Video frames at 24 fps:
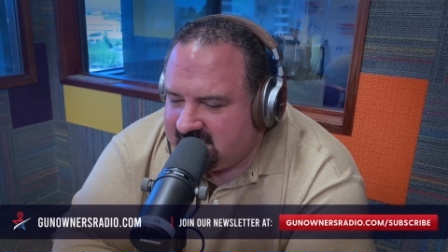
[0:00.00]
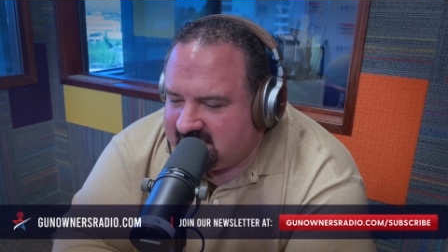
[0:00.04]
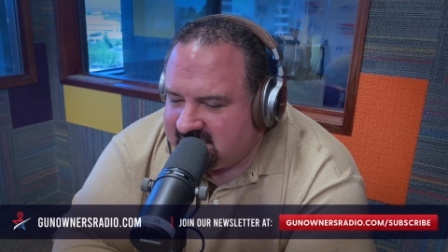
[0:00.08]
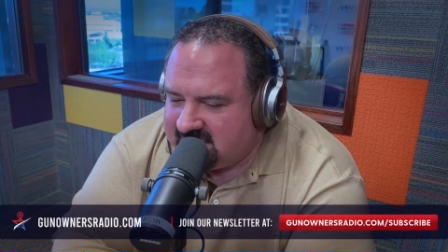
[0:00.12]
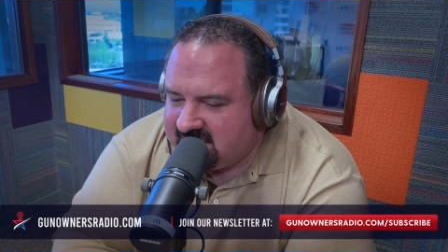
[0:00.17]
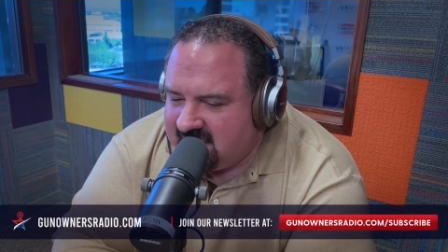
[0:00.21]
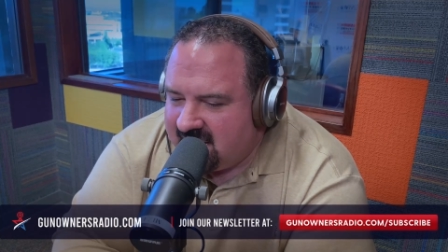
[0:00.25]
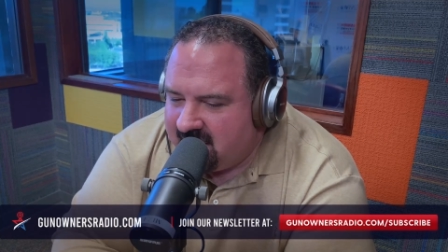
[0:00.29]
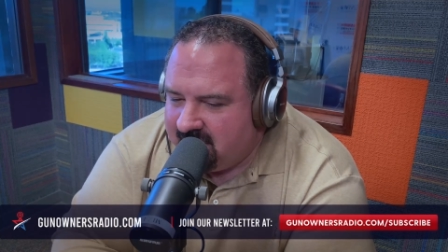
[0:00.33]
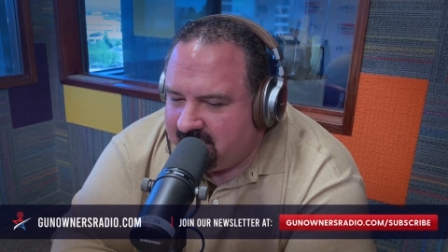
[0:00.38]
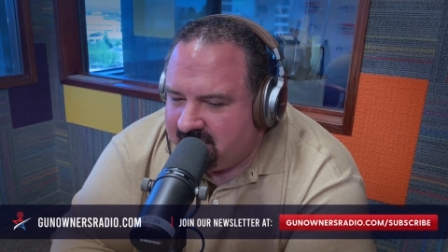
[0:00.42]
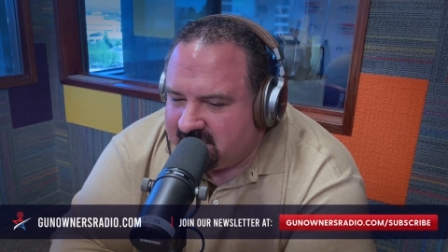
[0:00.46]

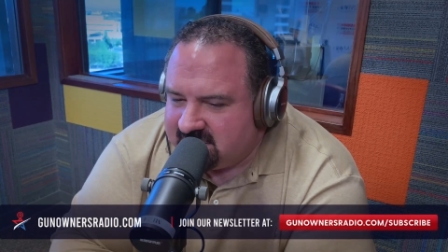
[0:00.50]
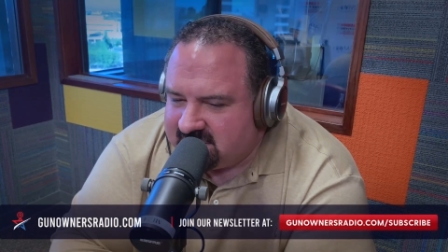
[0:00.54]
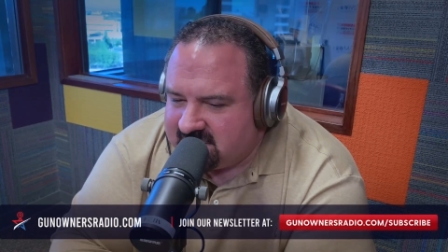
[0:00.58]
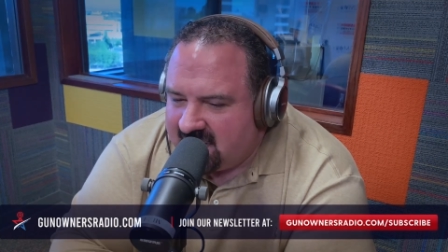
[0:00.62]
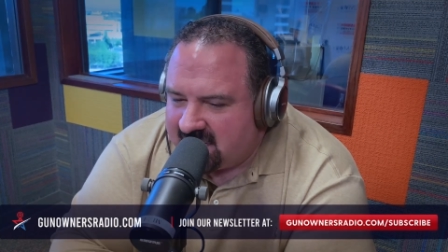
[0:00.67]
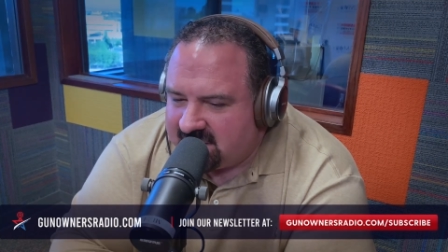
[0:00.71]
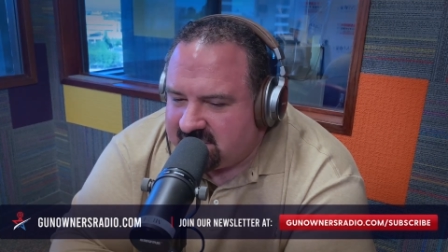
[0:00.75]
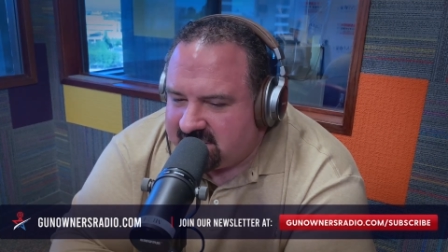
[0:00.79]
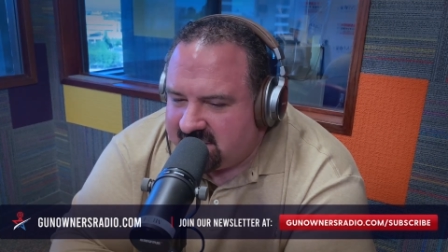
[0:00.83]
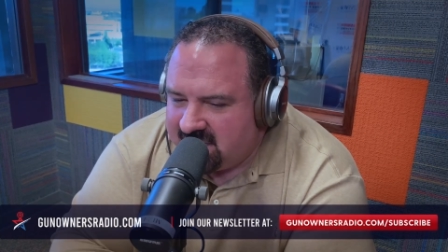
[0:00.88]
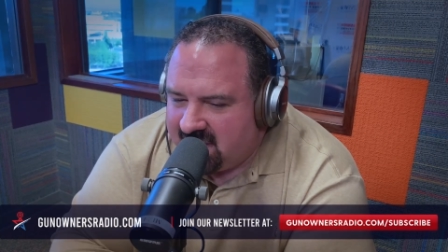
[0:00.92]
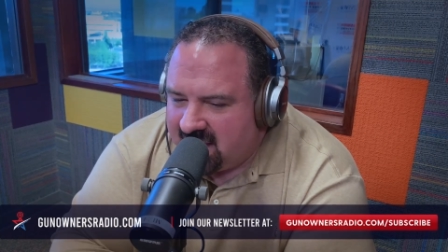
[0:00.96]
Step is
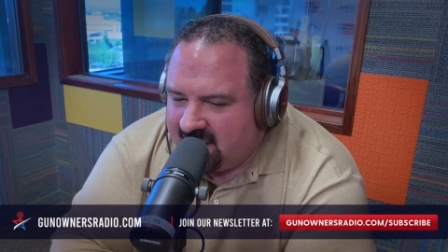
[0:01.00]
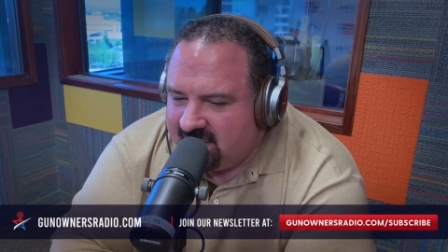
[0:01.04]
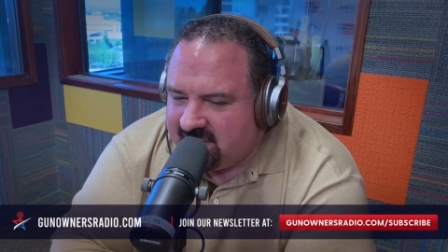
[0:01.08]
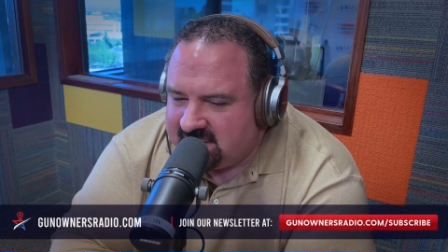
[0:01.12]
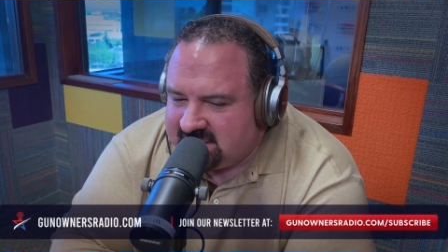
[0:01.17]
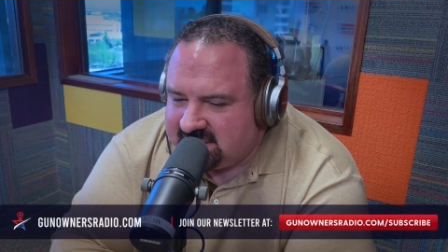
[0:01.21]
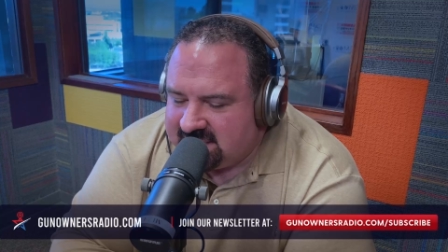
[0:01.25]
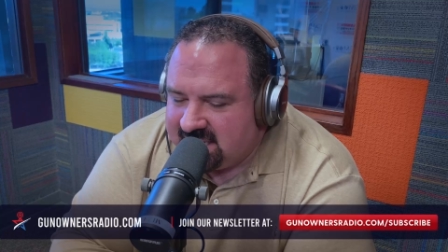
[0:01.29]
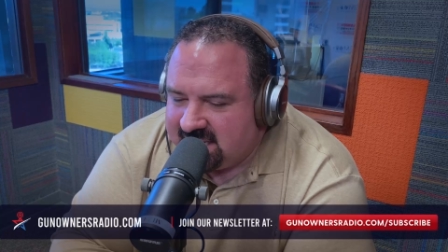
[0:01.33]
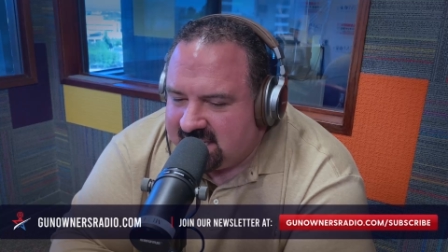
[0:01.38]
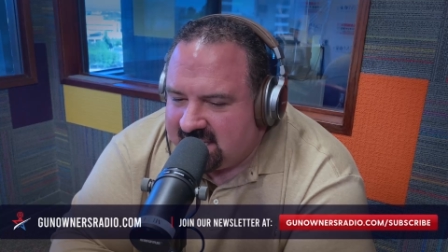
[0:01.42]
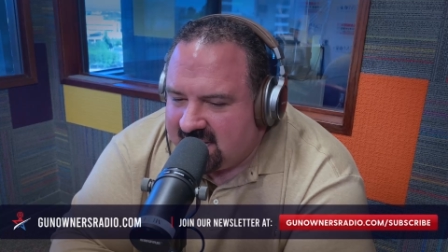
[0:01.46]
actually on the
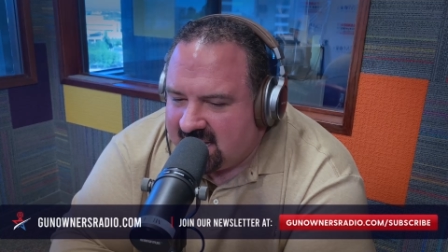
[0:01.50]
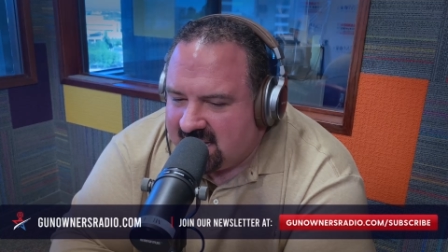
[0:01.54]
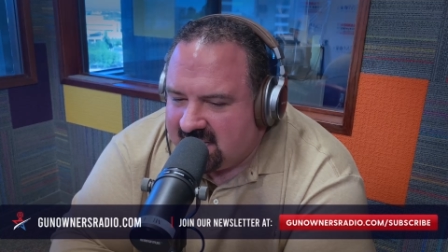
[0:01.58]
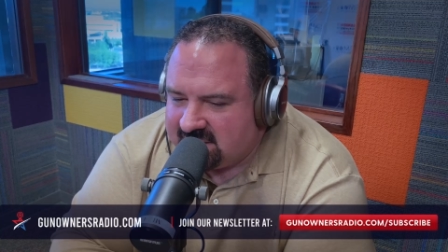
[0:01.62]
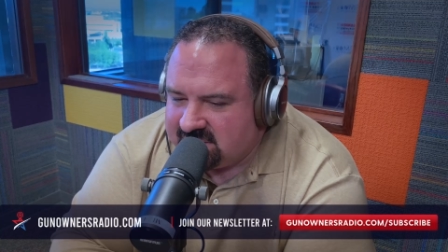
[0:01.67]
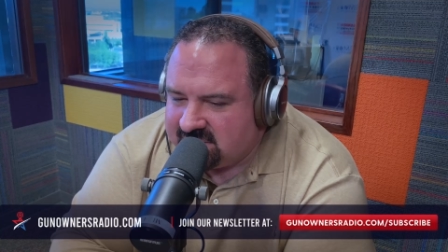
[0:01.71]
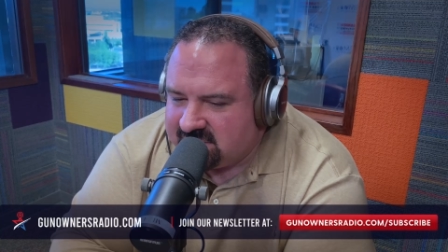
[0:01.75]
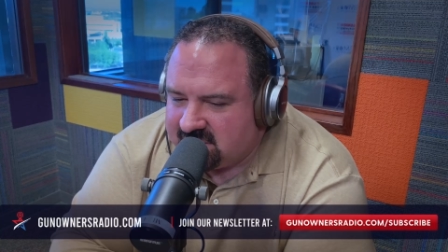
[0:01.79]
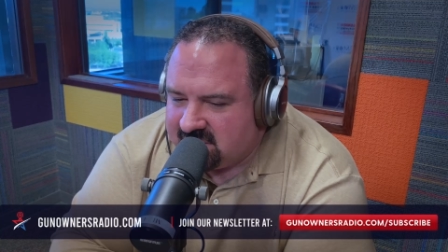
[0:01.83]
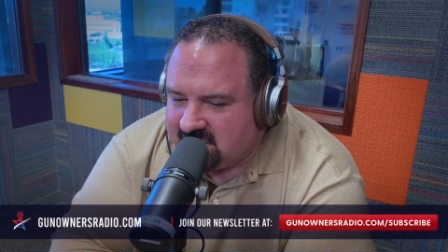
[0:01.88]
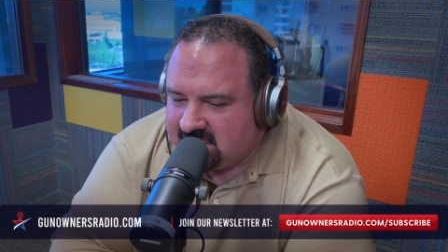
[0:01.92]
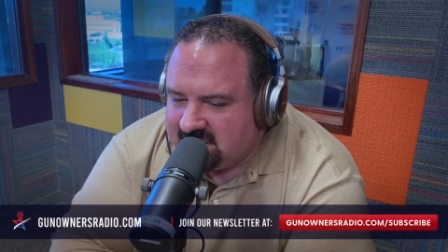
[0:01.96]
city
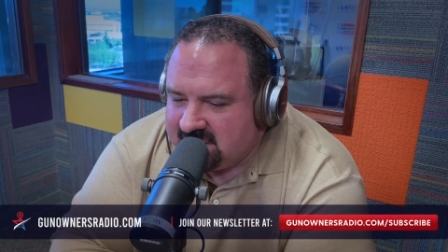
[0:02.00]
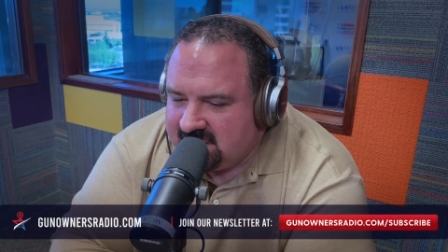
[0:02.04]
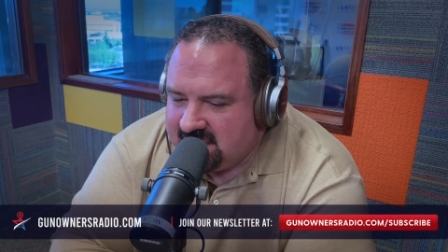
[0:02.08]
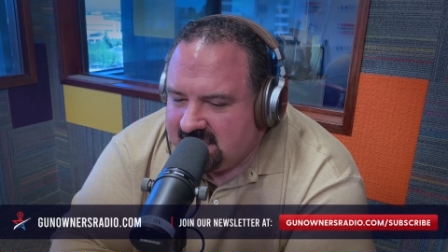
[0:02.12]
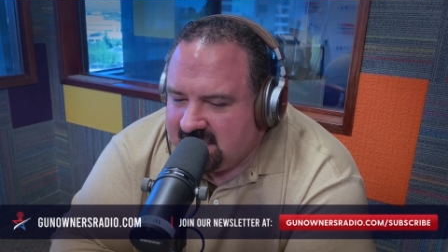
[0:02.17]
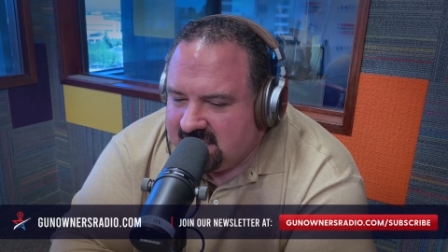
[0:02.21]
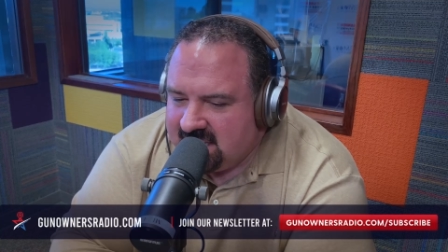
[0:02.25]
council.